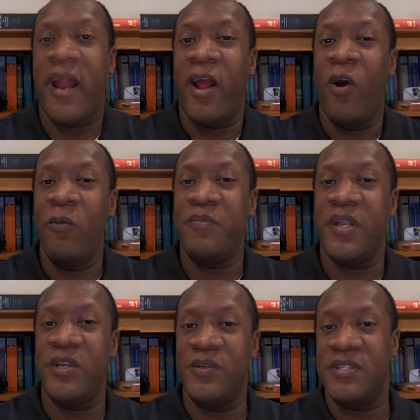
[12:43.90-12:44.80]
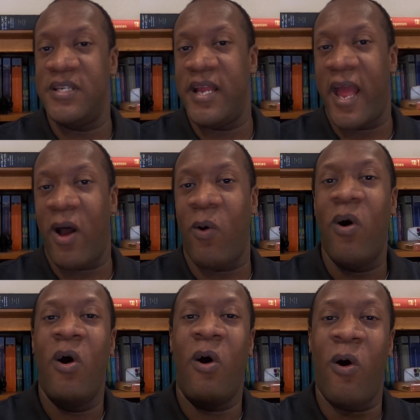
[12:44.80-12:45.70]
And I hope that you see
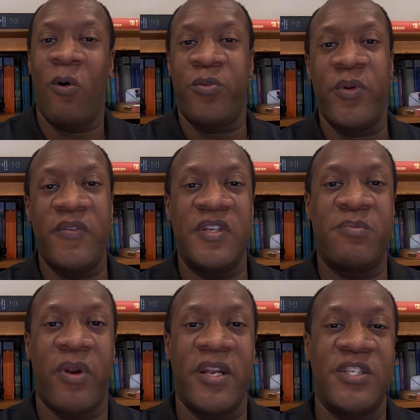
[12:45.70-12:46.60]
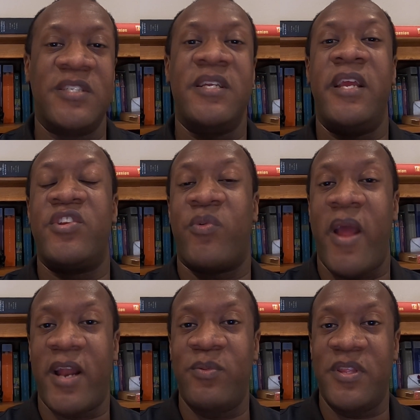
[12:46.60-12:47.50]
how all 3 of these branches
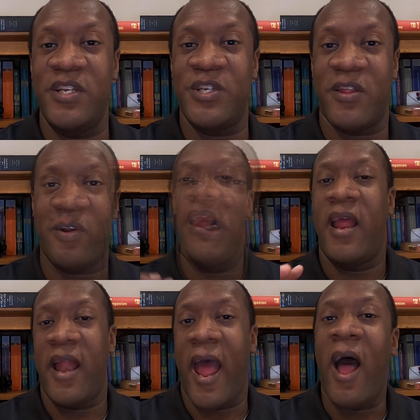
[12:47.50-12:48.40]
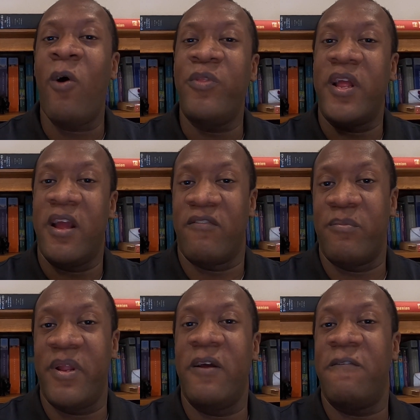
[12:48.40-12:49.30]
interact with each other and how the
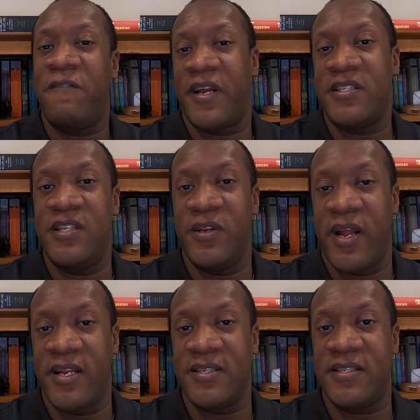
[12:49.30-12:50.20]
government affects the United